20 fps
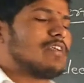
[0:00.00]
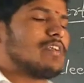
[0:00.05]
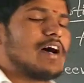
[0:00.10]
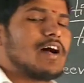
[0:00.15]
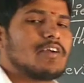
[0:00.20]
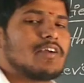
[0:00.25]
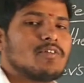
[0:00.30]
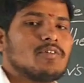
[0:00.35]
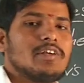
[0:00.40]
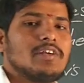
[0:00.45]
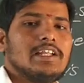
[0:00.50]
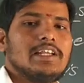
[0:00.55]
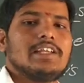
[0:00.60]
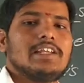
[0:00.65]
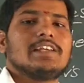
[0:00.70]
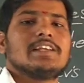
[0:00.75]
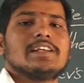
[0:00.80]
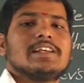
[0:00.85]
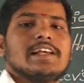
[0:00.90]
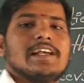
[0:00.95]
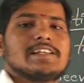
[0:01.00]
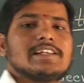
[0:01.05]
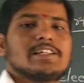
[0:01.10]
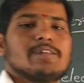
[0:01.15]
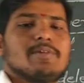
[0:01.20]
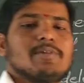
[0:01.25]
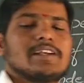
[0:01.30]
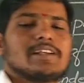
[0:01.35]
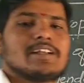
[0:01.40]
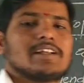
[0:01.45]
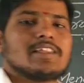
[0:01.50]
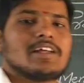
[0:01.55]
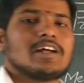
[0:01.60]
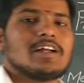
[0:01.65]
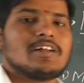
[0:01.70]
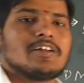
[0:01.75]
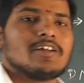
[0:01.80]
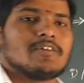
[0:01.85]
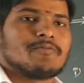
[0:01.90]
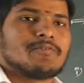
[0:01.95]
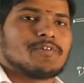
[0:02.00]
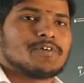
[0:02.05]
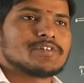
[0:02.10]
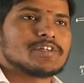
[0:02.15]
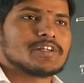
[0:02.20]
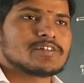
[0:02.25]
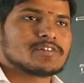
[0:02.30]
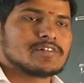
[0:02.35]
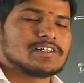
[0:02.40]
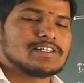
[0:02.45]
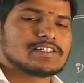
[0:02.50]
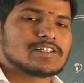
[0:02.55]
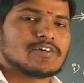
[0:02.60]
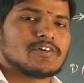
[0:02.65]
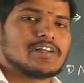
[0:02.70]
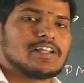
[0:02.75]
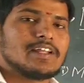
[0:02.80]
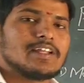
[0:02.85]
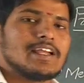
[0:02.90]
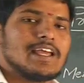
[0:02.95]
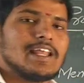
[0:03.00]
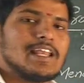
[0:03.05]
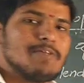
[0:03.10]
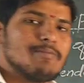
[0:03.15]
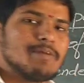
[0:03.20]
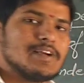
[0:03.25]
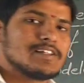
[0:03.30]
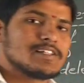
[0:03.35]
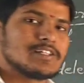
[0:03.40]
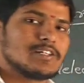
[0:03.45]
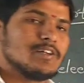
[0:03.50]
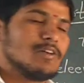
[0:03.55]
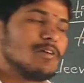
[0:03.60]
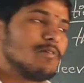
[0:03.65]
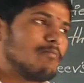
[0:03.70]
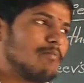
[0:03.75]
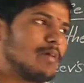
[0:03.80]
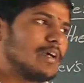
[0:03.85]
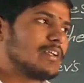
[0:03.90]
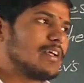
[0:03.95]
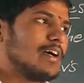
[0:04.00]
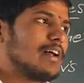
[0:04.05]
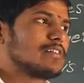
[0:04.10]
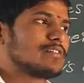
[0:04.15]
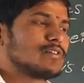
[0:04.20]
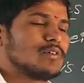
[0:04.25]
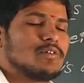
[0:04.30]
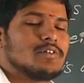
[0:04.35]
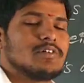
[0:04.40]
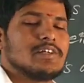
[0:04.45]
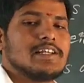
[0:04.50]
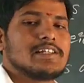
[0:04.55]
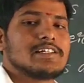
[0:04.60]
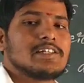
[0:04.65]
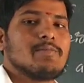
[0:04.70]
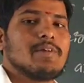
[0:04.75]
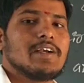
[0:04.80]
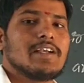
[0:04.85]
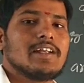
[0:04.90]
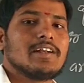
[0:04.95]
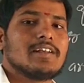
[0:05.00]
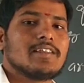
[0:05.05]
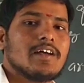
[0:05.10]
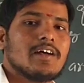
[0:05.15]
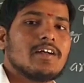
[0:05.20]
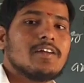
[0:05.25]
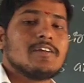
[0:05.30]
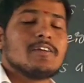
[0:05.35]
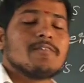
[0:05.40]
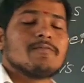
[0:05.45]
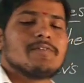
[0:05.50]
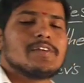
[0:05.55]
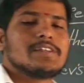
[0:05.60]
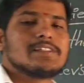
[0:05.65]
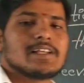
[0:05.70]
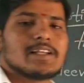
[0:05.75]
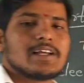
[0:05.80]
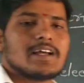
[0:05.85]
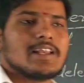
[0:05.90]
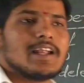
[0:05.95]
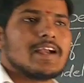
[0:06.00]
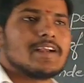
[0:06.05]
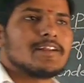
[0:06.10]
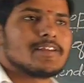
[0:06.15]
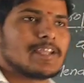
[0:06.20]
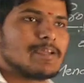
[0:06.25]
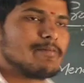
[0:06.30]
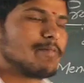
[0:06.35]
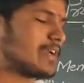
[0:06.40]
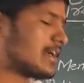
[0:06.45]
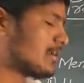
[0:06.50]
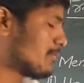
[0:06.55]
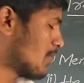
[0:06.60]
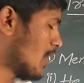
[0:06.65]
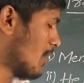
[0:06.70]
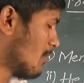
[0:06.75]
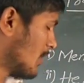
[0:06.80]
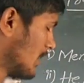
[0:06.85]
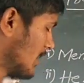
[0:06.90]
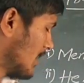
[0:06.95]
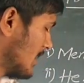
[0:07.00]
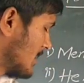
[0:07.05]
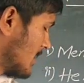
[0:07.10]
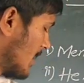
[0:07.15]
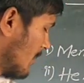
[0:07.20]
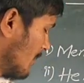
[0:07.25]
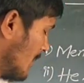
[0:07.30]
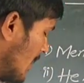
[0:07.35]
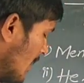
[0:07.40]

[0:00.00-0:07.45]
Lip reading: not only estimated the features of discovering elements but also estimated the physical and chemical properties of the